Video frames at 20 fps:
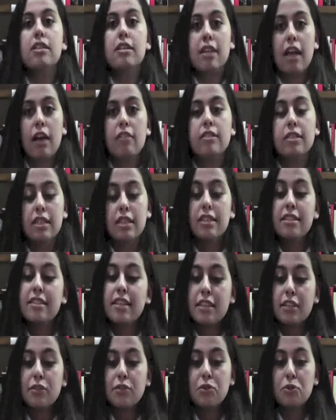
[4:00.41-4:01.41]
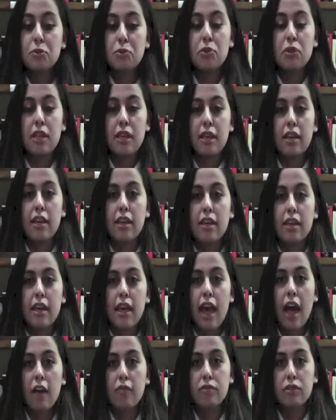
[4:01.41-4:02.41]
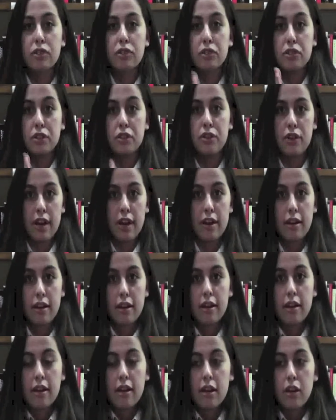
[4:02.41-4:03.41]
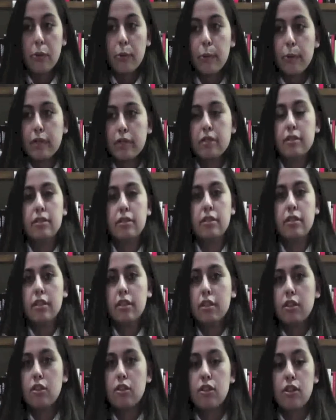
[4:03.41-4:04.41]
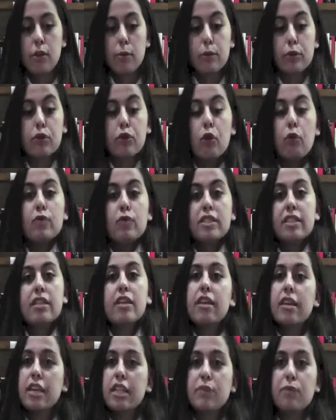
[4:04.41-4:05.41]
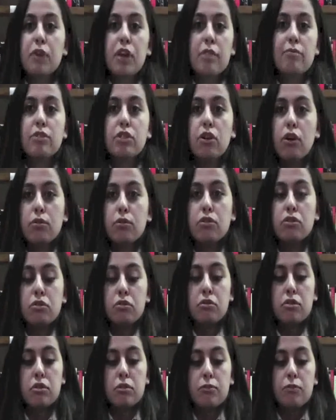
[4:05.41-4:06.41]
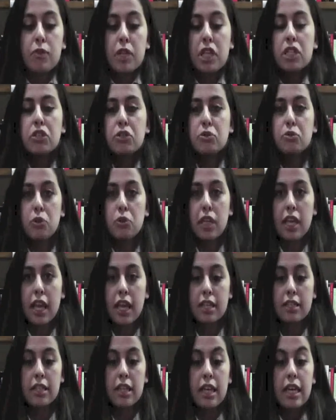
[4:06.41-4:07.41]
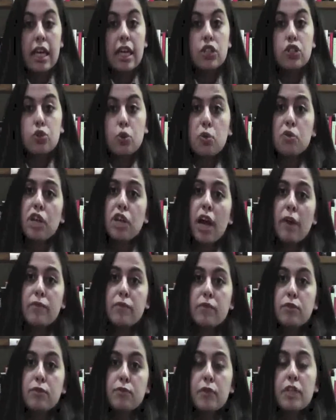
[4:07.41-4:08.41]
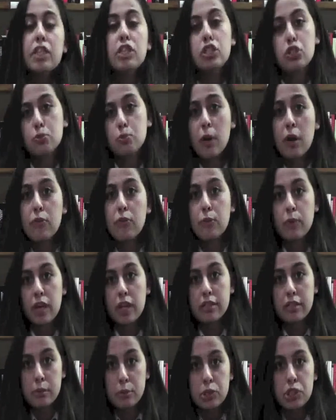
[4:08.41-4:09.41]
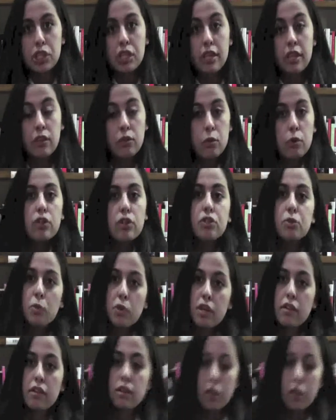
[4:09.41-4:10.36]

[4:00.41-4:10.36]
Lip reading: allowed to continue schooling after a certain grade. There were no facilities for him to go to finish schooling in. In Jordan, you have to finish 12th grade Tawjihi in order to work in the